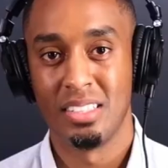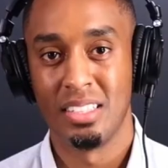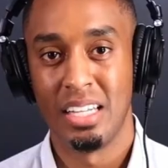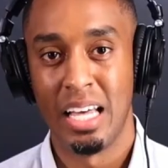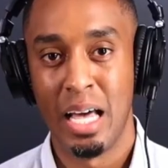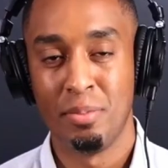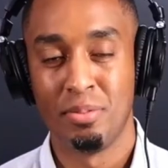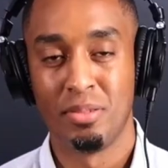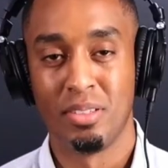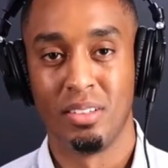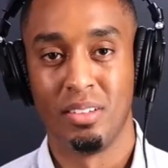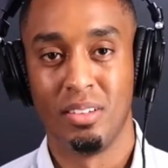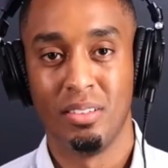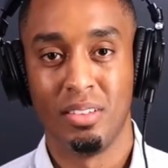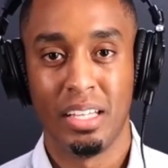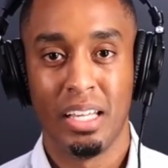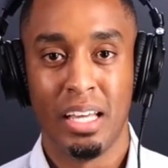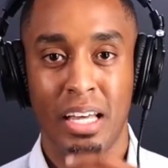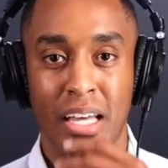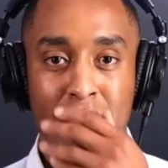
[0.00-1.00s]

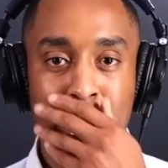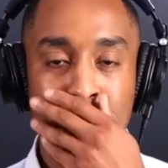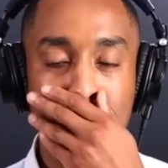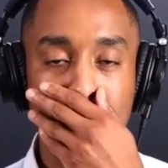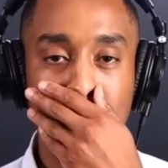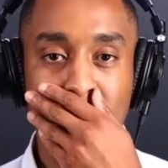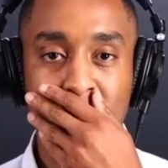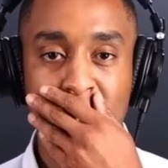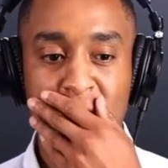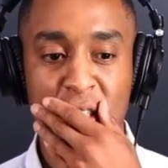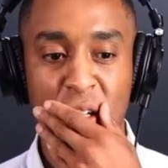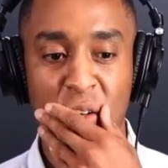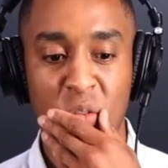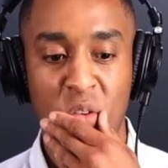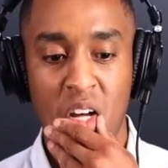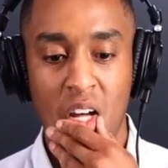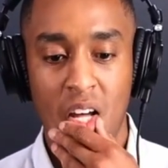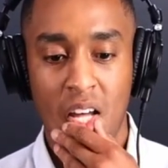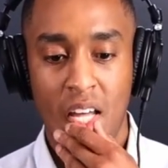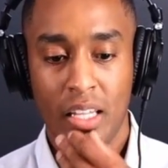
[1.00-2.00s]
Absolutely. And so
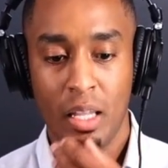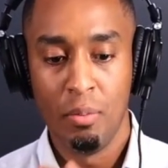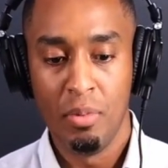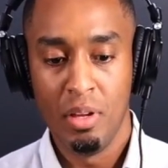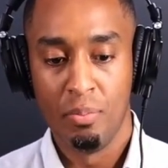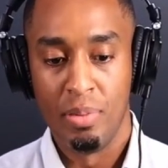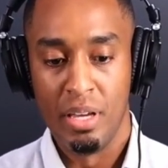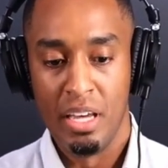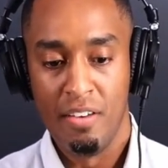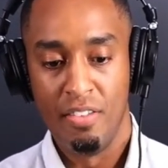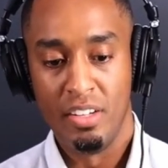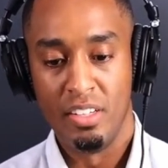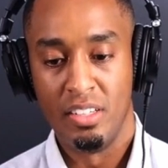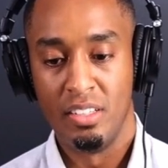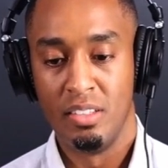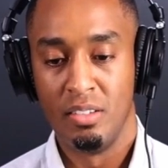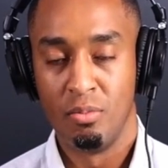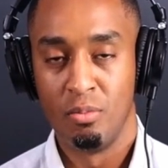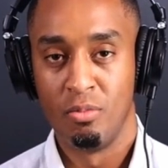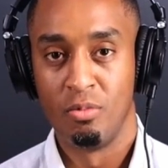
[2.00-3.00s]
let me pivot
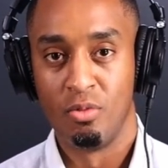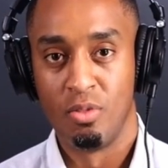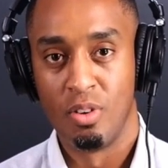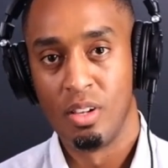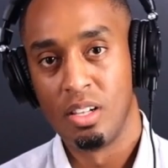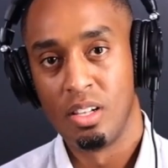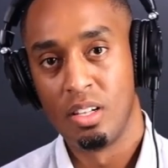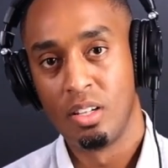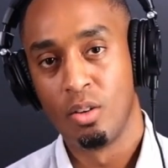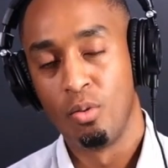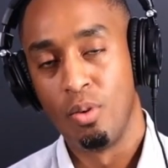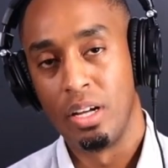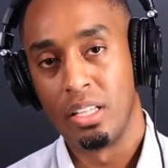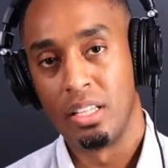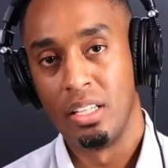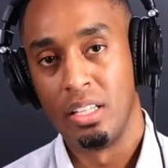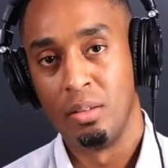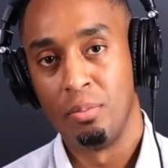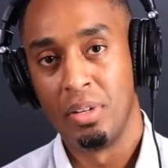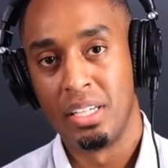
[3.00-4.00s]
really
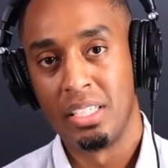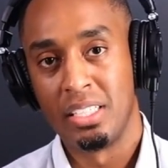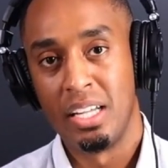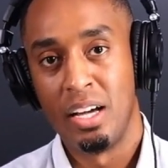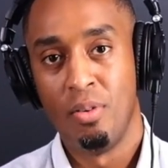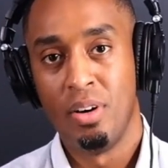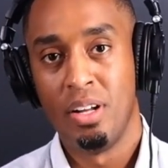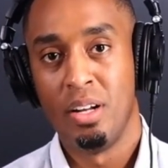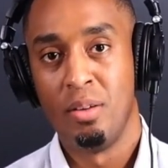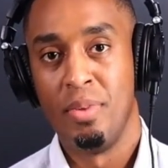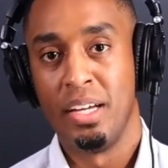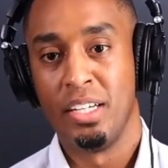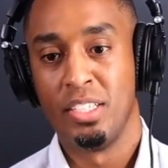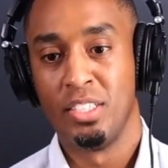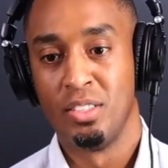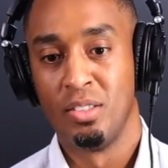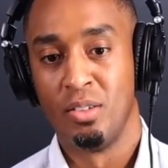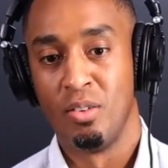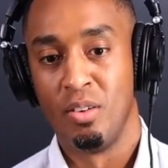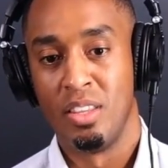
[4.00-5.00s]
quickly because I want to make
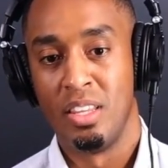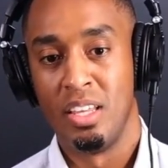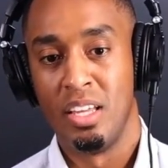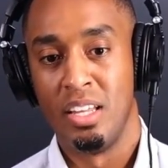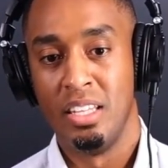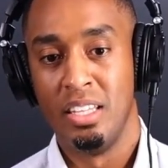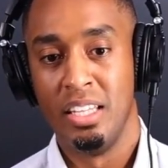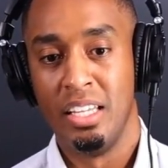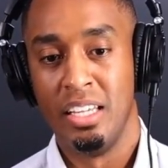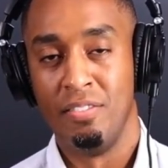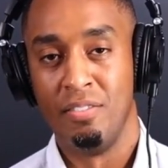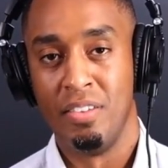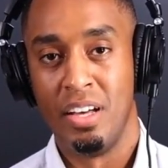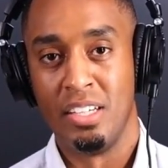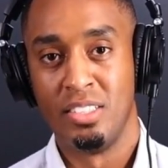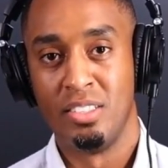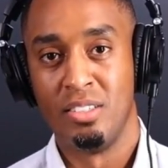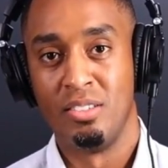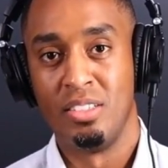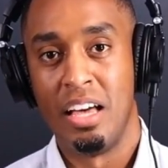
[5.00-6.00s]
sure that the
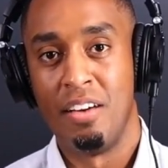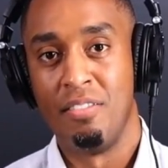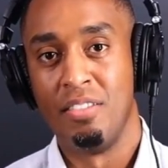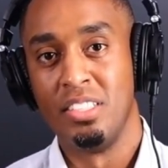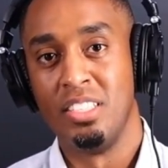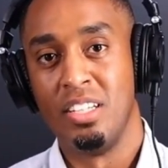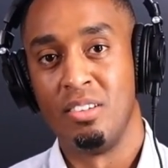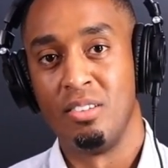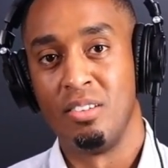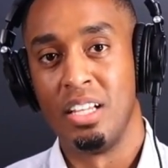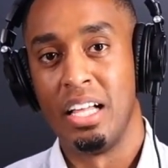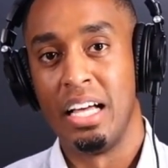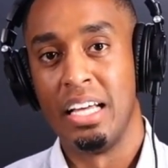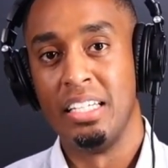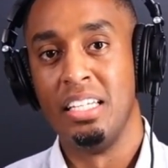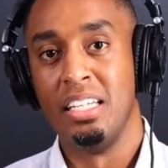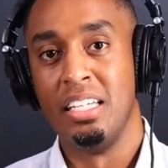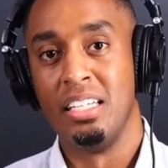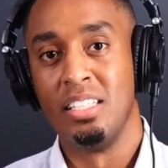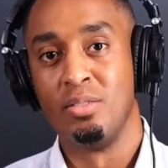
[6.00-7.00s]
investors have a general
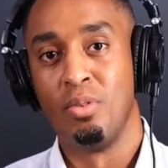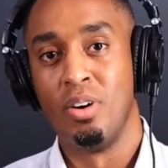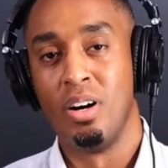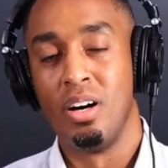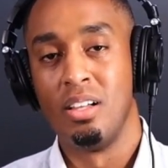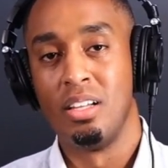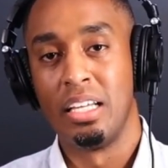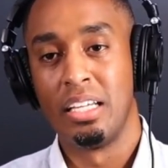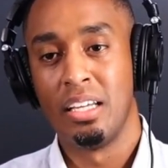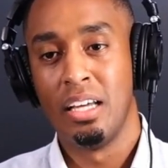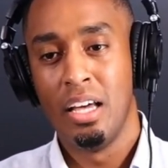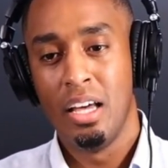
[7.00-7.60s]
idea as well.